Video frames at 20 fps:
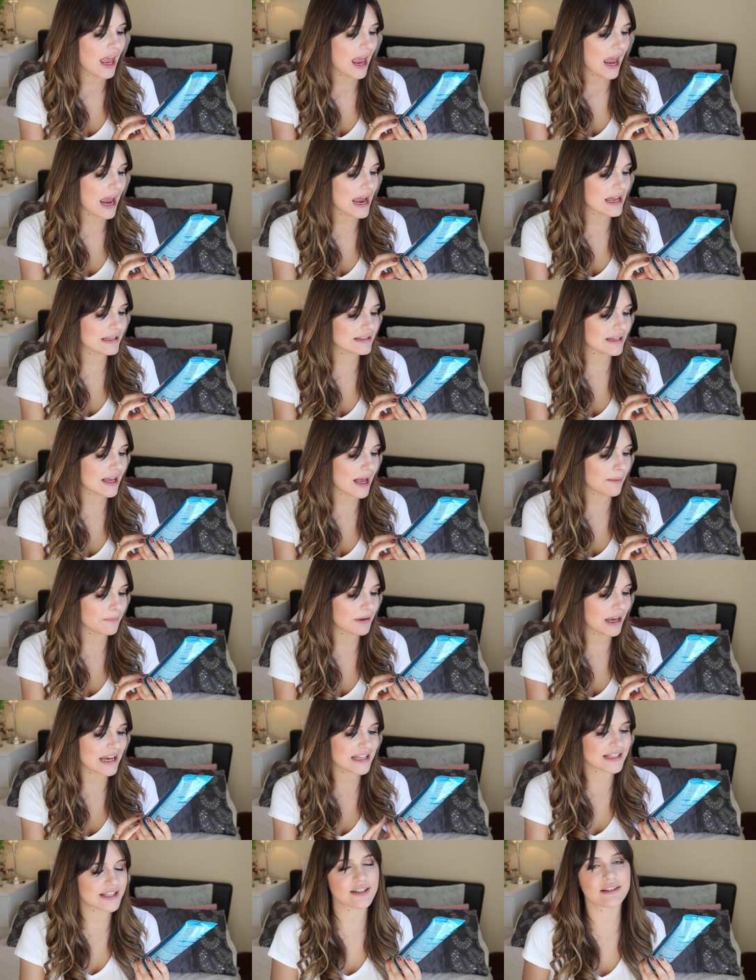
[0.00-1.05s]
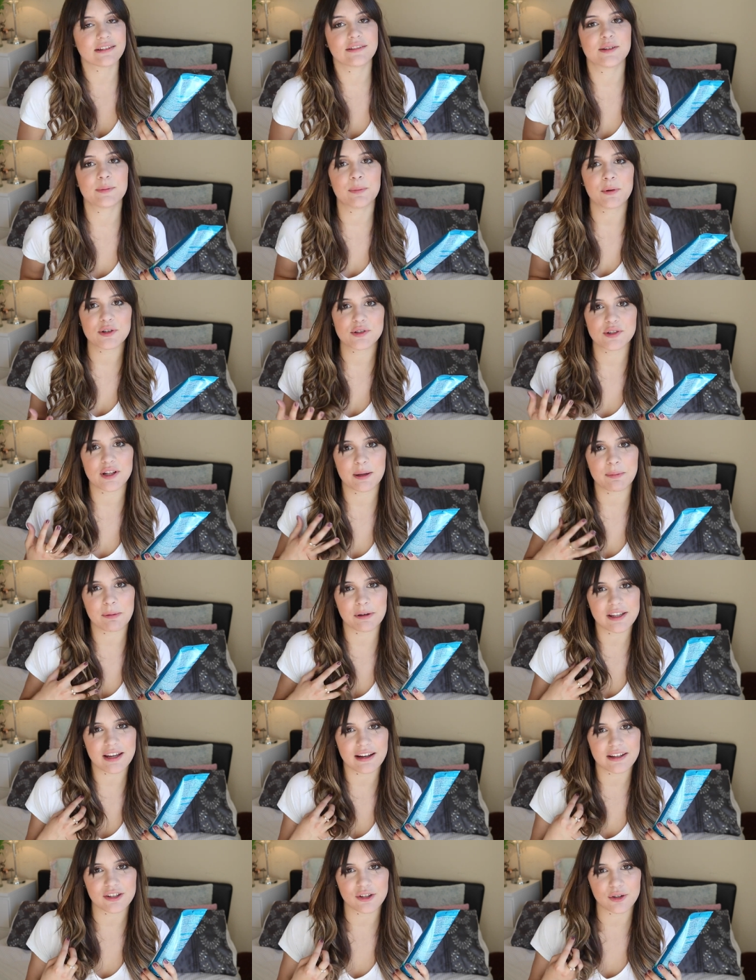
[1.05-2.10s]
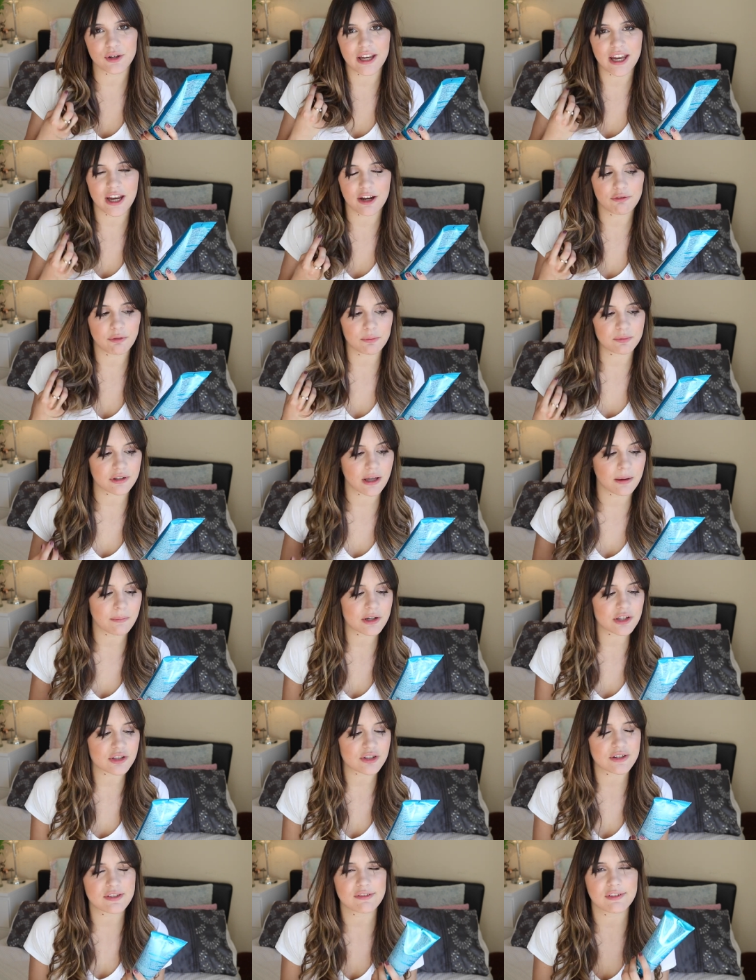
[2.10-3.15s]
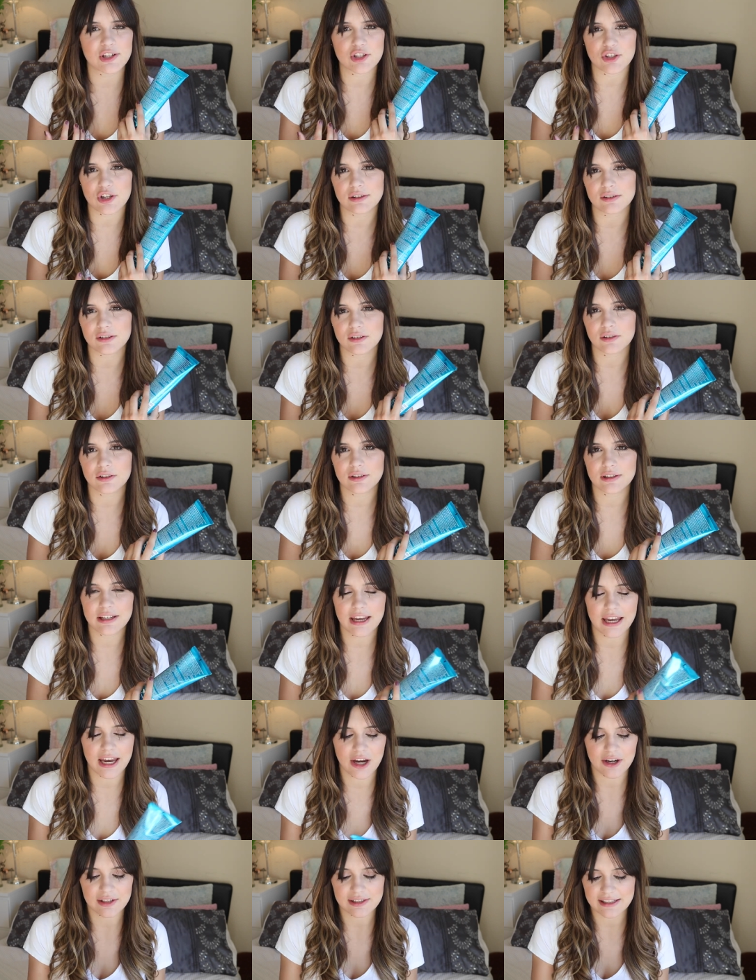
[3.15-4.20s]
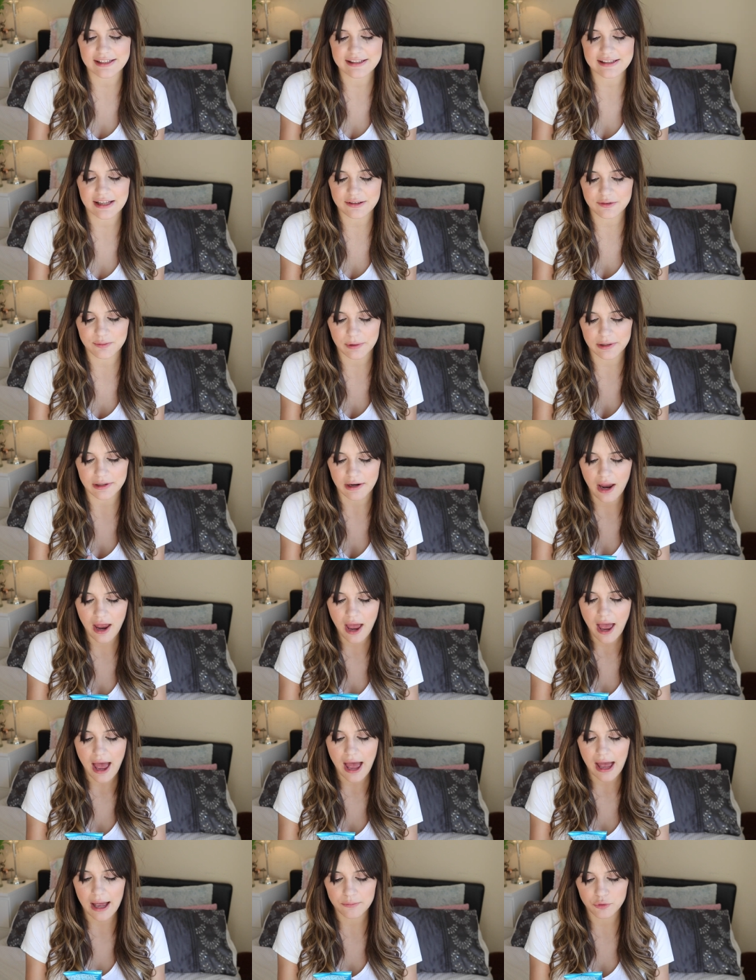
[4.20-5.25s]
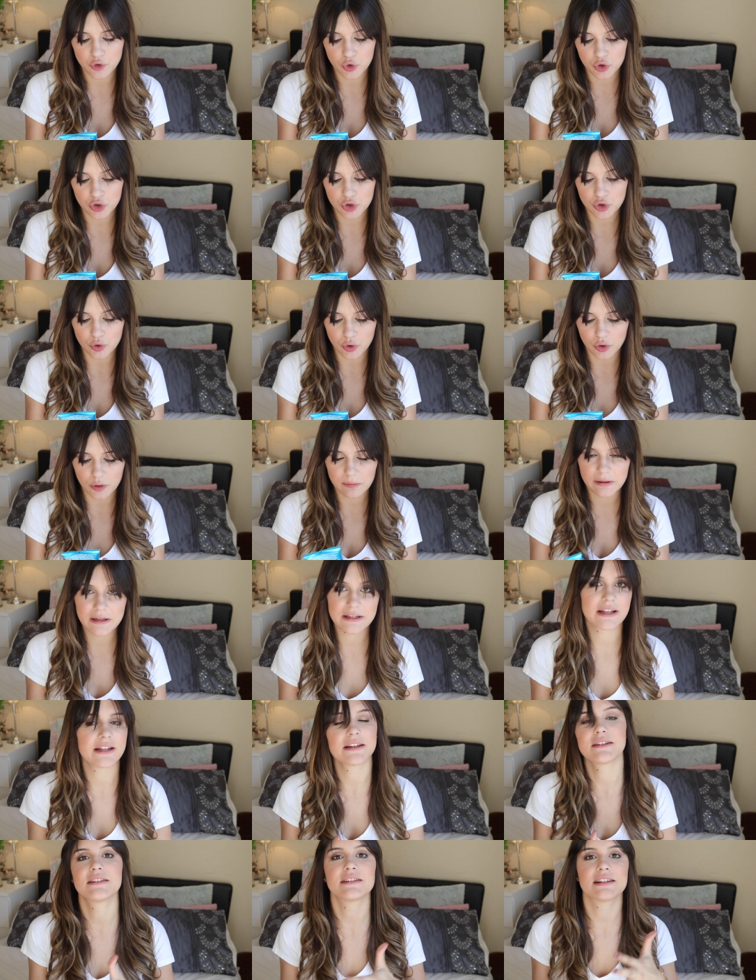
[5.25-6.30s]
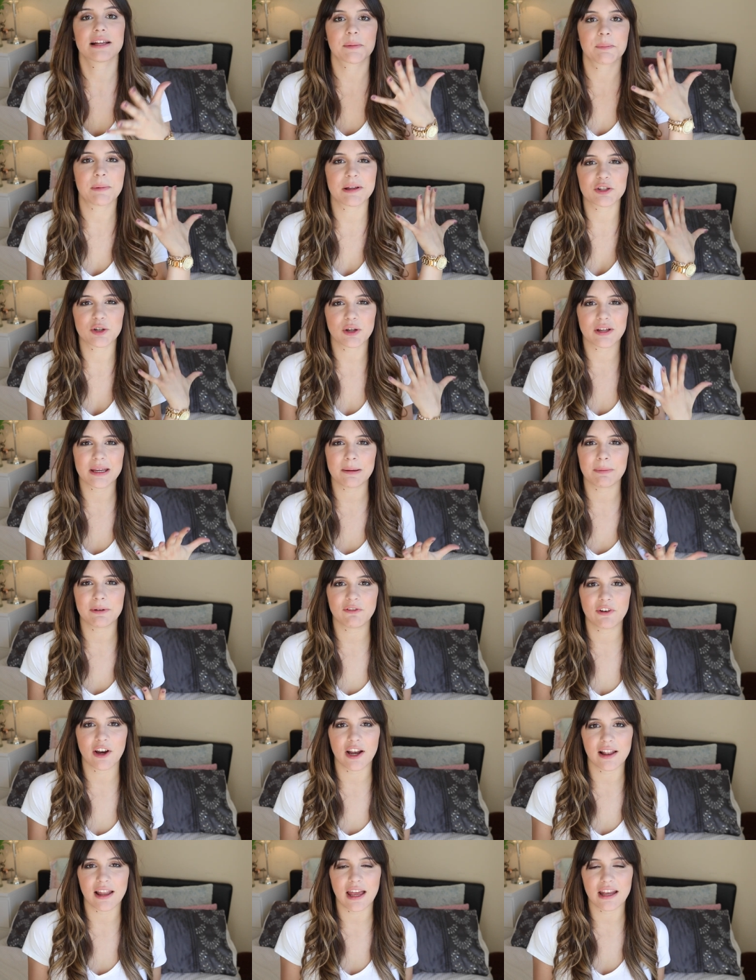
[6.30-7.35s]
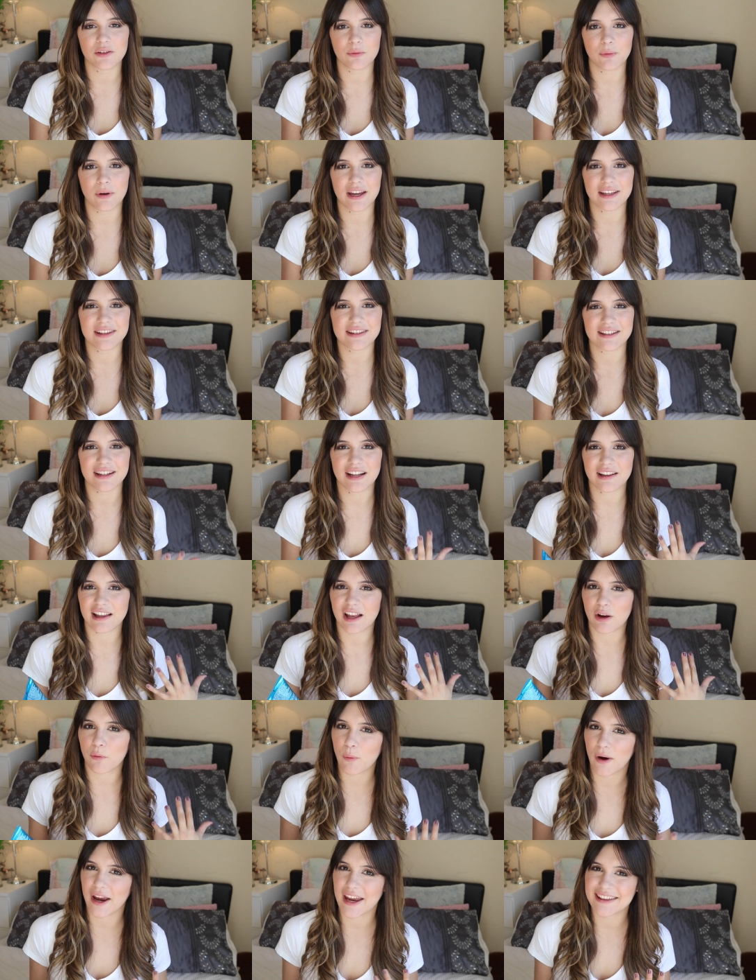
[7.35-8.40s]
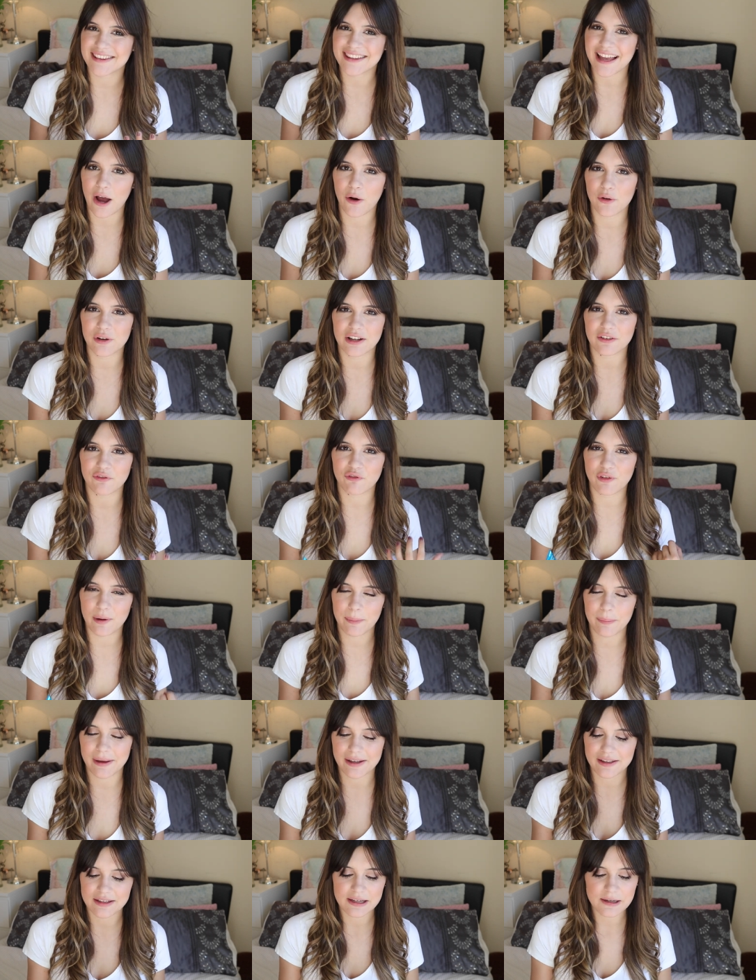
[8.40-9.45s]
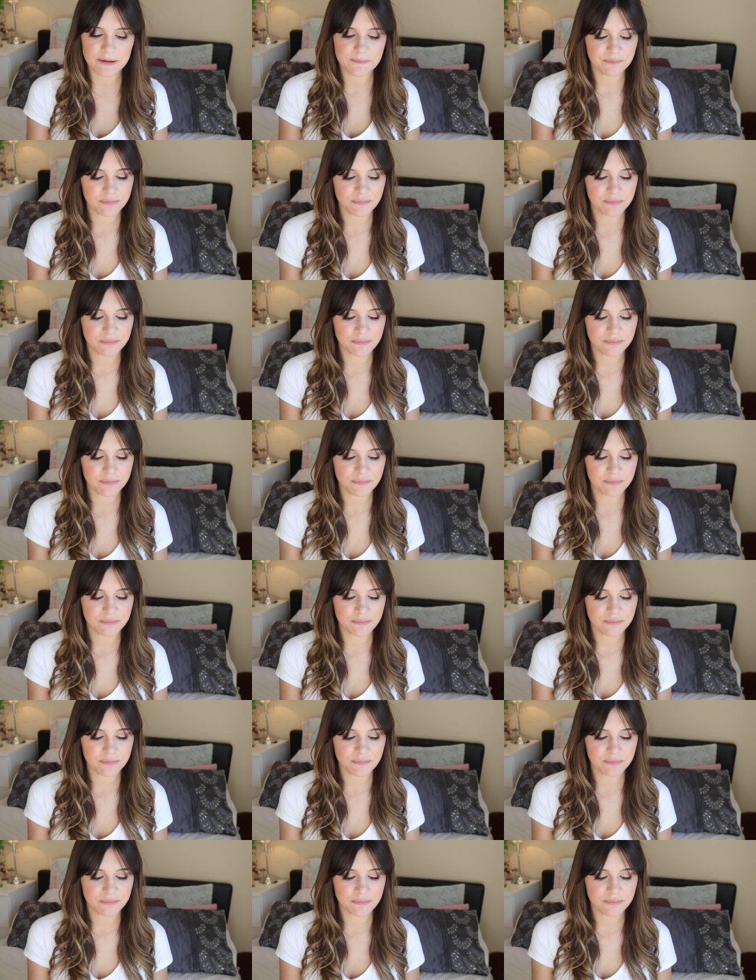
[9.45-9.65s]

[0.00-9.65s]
And um, yeah, it's supposed to like protect your hair from damage. It's very gentle on the hair. At least that's what um, George told me. That it's like meant to keep it very lightweight and not like weigh it down and rip it.